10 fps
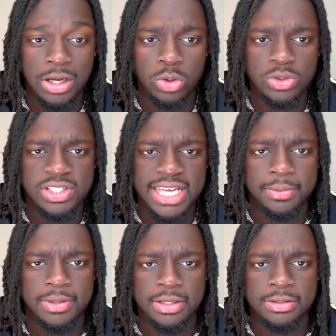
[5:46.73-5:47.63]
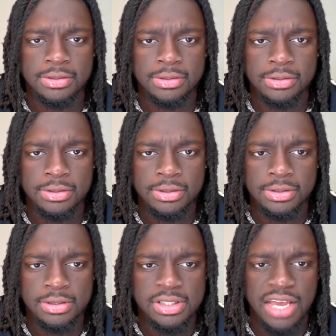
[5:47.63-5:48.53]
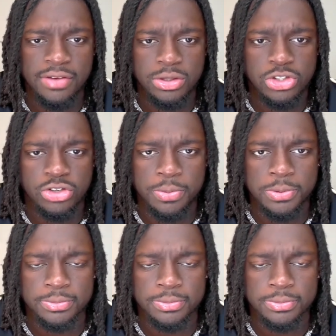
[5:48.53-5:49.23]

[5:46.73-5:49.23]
Oh, save. Seven, you trip.